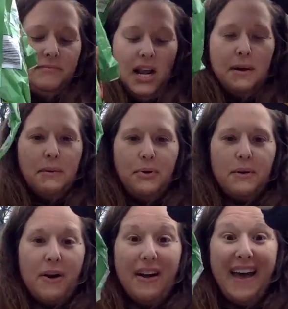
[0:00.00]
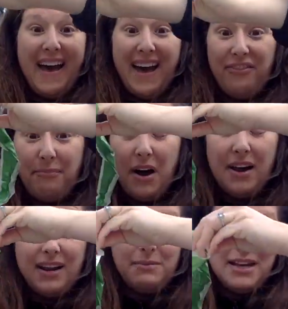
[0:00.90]
I'm going to put about half
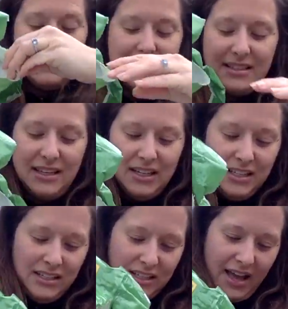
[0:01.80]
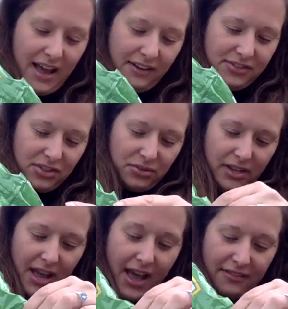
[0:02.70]
potting mix, half
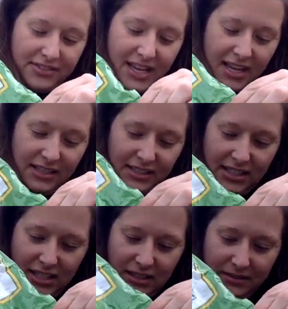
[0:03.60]
sand.